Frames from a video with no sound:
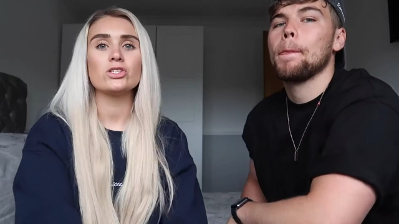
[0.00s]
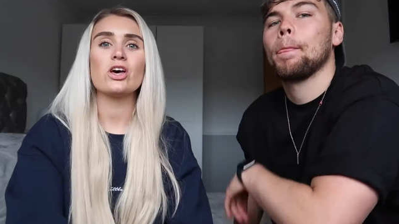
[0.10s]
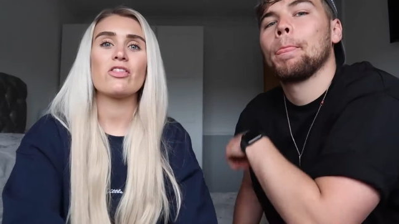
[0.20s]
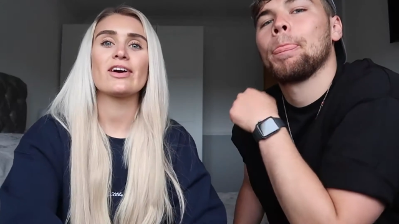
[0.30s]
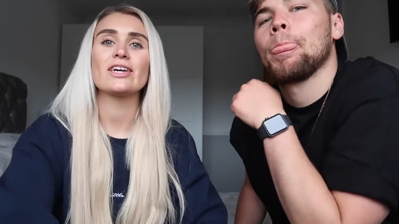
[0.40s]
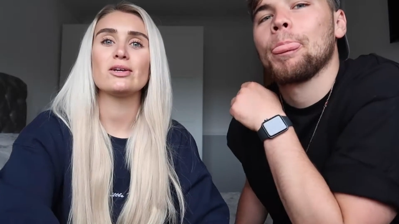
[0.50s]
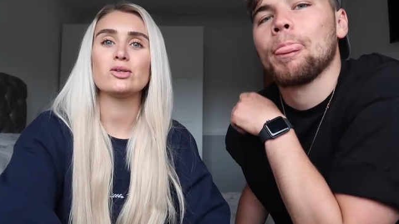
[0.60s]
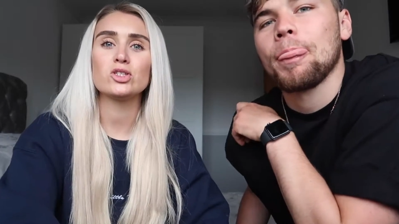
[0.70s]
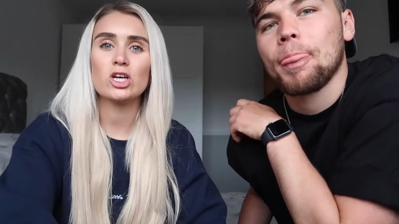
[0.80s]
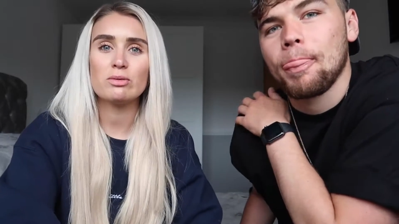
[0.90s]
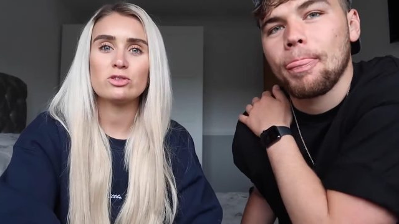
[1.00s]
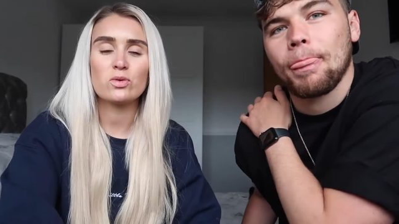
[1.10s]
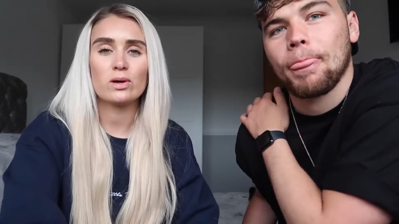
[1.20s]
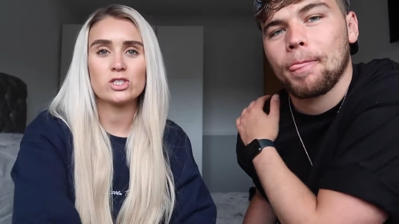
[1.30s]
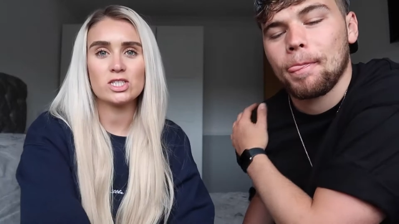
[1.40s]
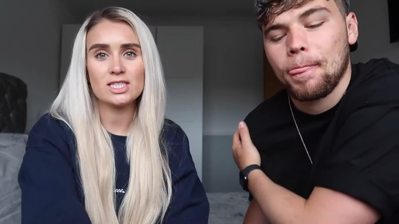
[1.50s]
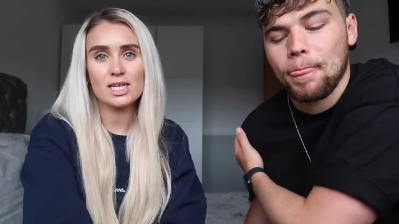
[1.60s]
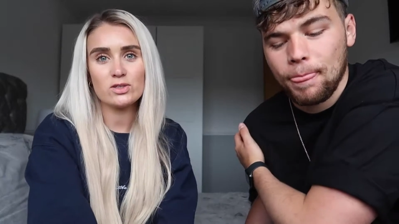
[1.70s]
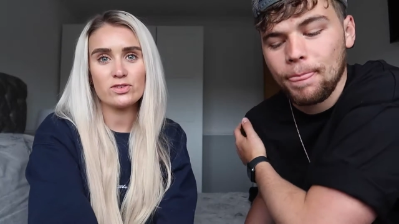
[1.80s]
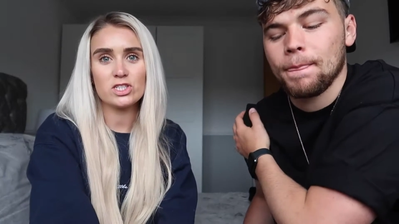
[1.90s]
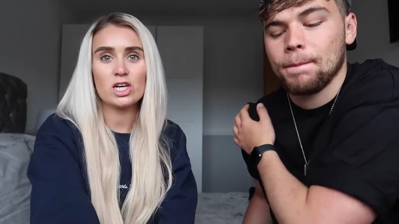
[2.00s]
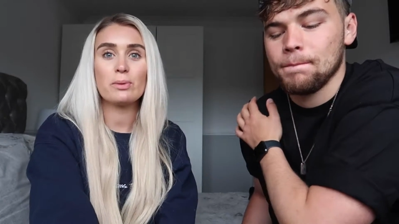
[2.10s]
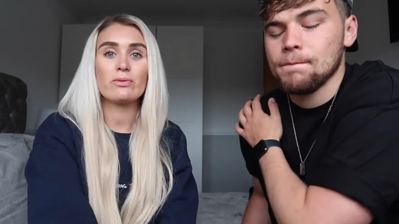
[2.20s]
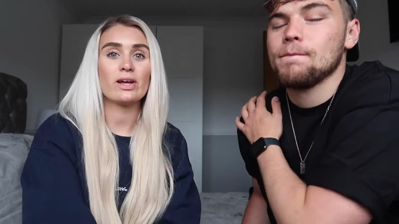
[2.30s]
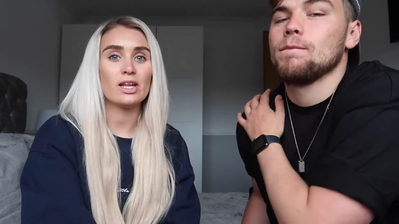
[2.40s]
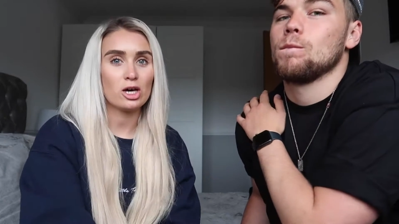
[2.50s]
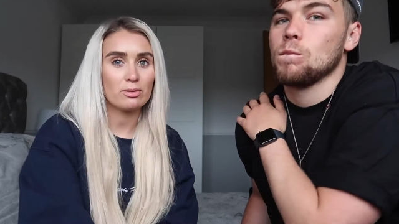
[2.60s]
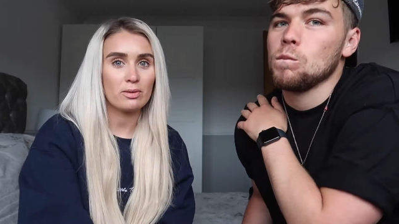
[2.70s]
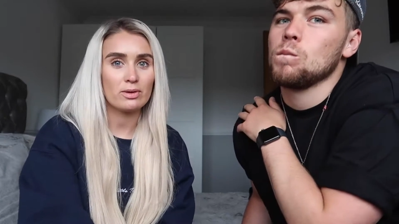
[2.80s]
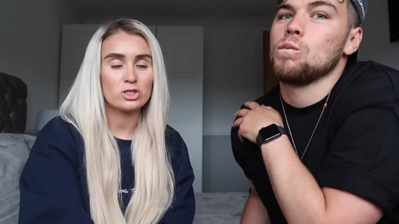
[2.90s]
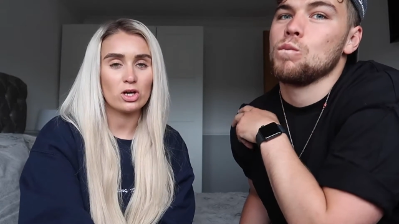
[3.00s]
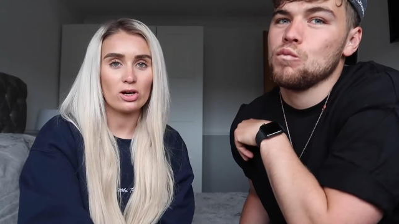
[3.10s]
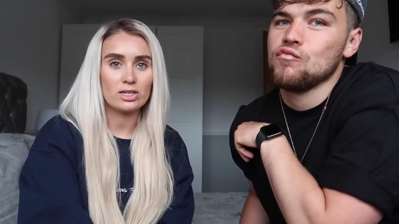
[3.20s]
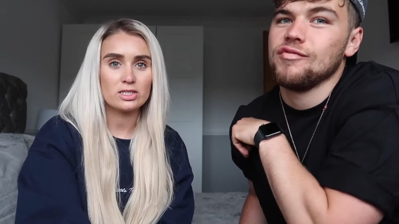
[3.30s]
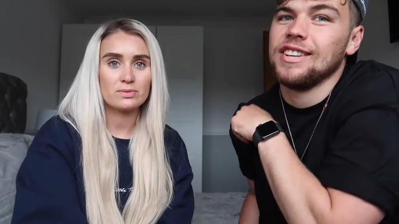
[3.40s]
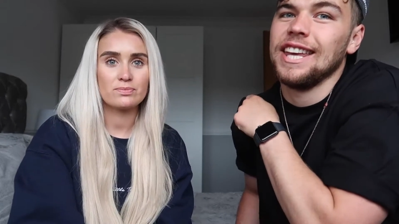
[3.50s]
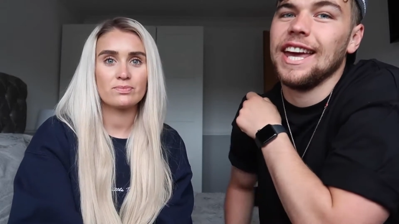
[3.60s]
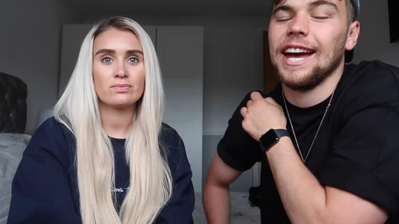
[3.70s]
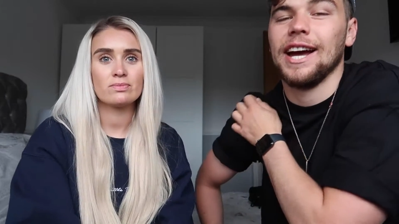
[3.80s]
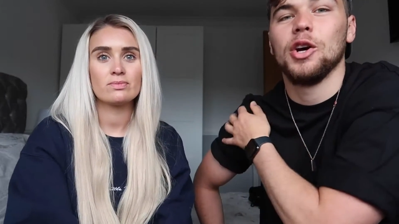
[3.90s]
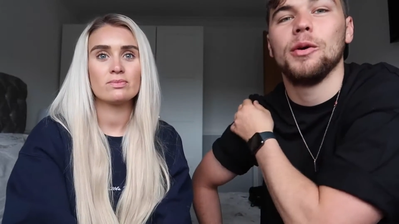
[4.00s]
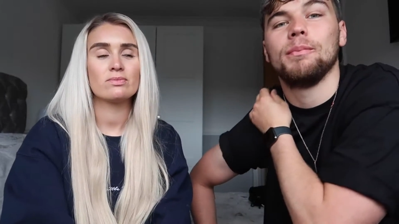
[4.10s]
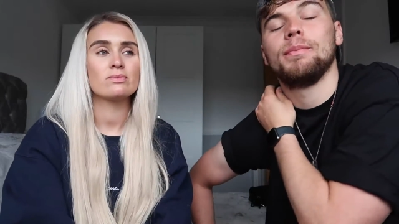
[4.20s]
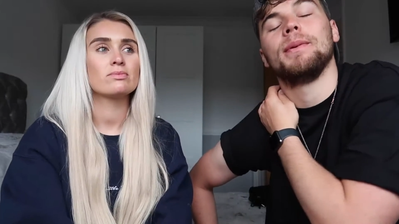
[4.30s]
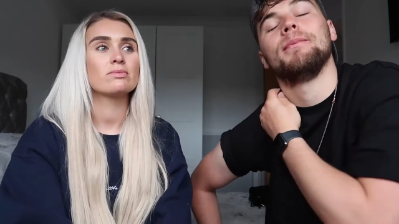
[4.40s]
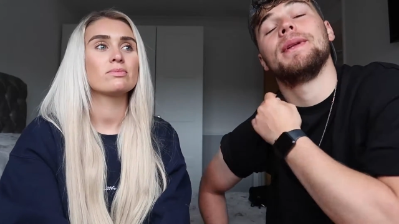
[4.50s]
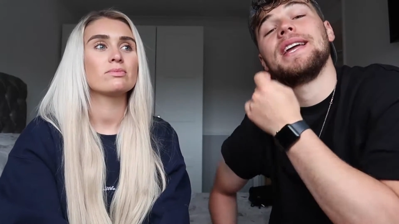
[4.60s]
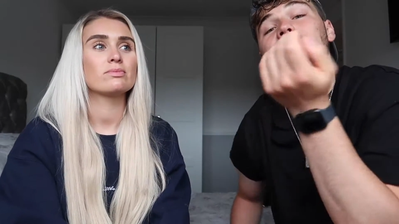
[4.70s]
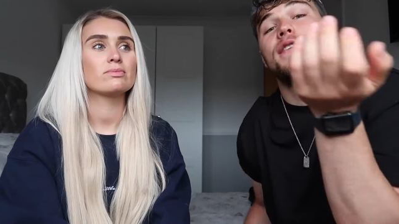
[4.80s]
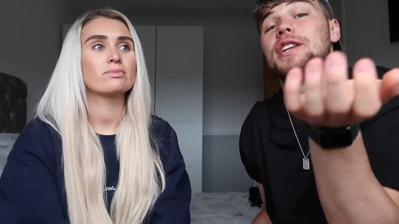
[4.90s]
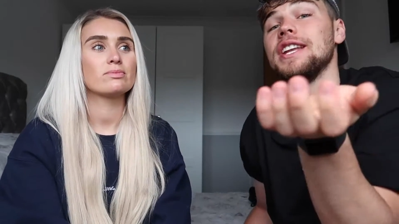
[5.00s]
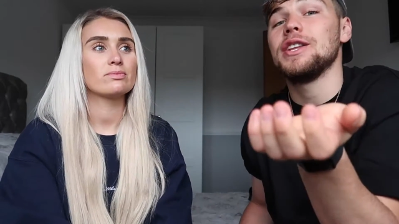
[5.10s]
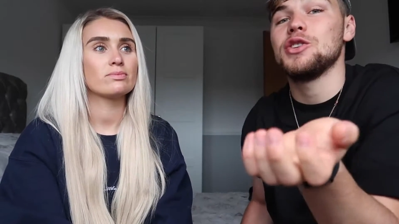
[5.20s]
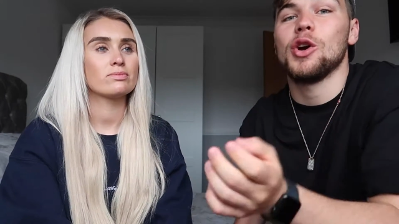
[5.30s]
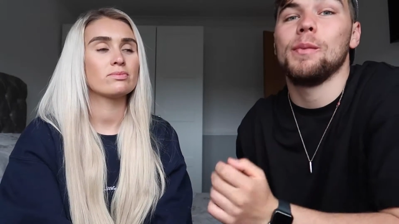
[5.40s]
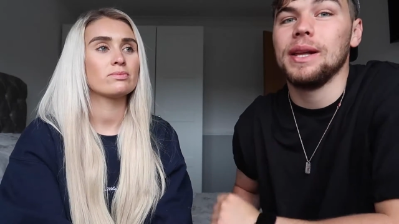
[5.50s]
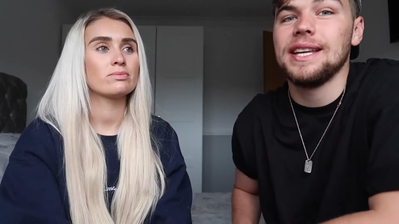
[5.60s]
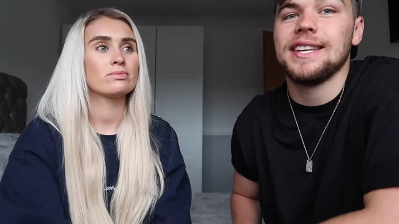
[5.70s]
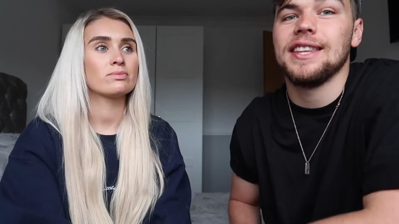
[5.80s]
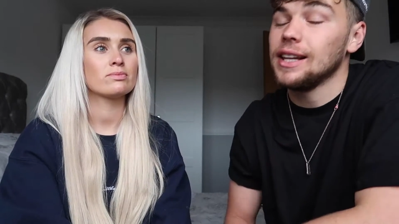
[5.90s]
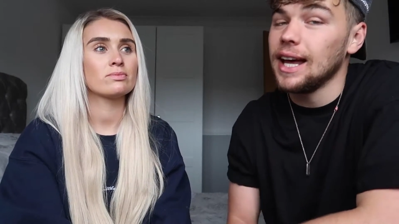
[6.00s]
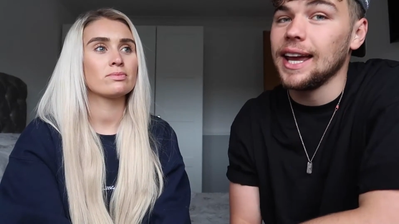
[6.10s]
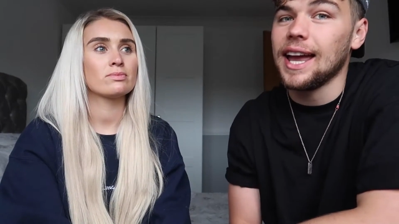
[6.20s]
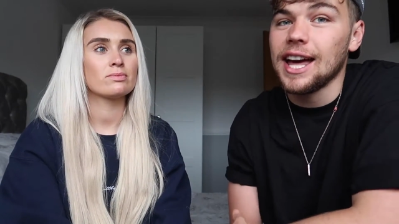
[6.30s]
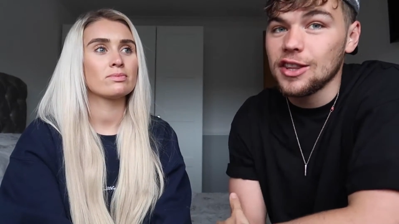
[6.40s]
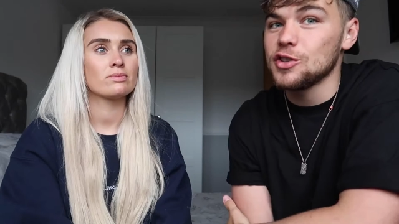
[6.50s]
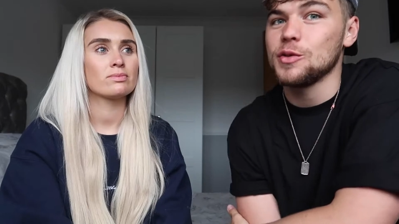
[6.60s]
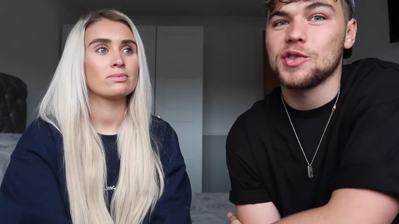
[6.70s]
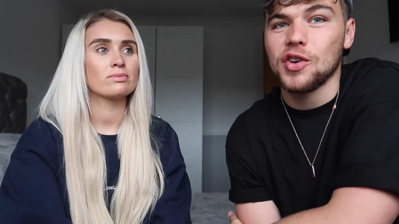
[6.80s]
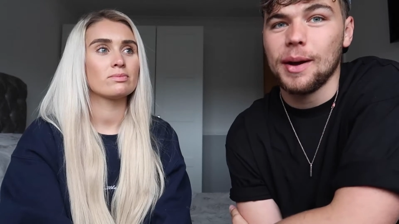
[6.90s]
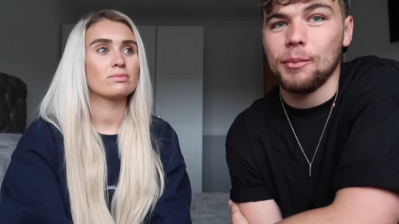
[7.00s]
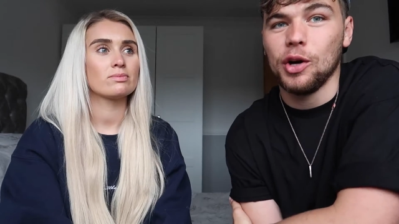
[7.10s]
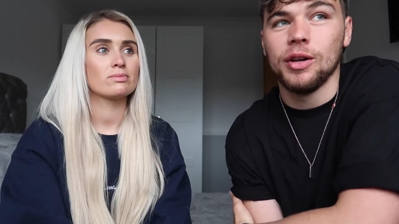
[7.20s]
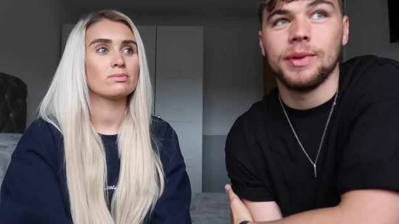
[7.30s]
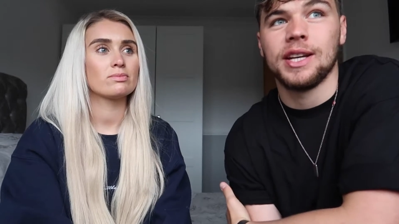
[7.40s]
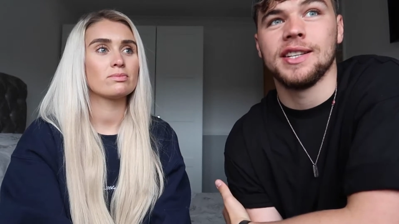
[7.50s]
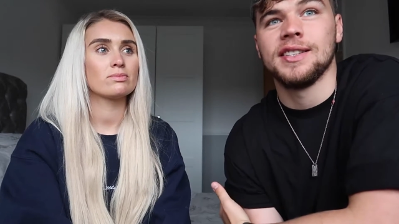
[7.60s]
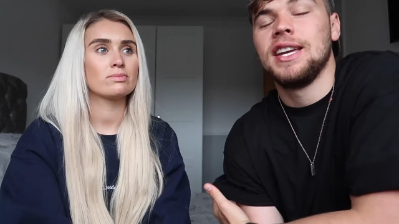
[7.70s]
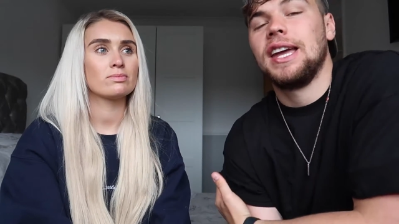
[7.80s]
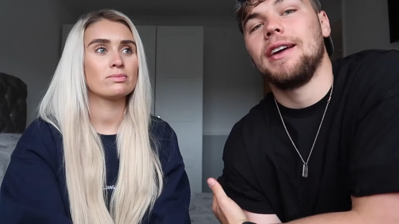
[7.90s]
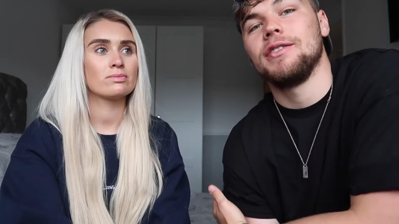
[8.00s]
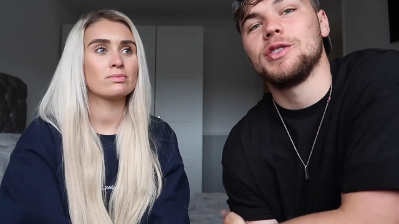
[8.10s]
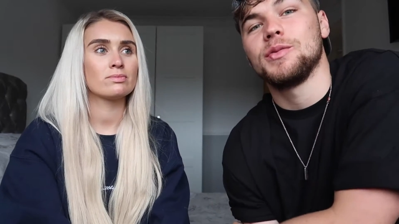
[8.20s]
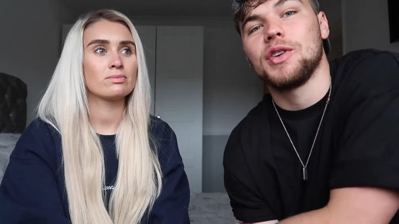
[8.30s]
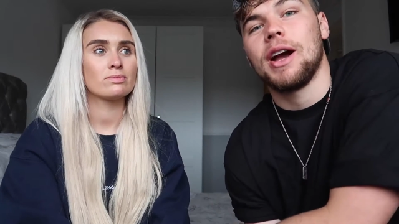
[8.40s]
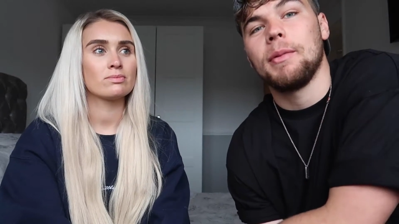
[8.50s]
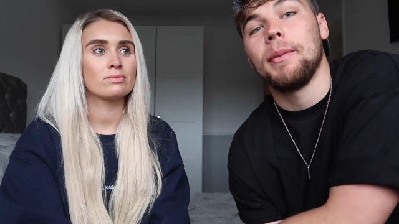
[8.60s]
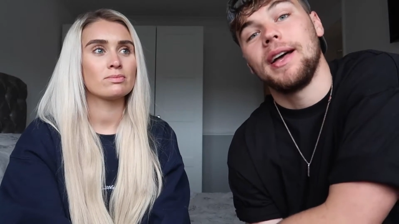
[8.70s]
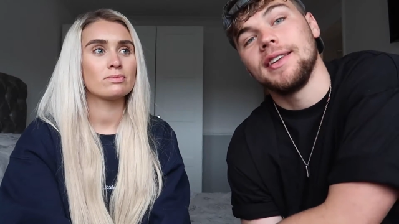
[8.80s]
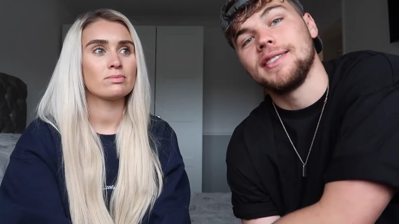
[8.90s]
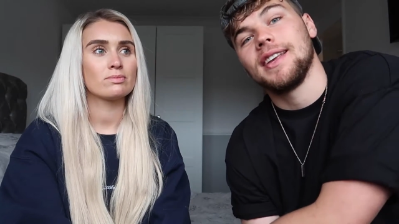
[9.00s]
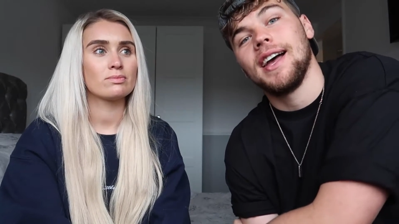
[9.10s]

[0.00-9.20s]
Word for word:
Speaker 1: So thank you so much for watching today's video. We really hope you enjoyed.
Speaker 2: Yeah, I hope um, if you did enjoy, please hit the like and the subscribe button because every subscriber matters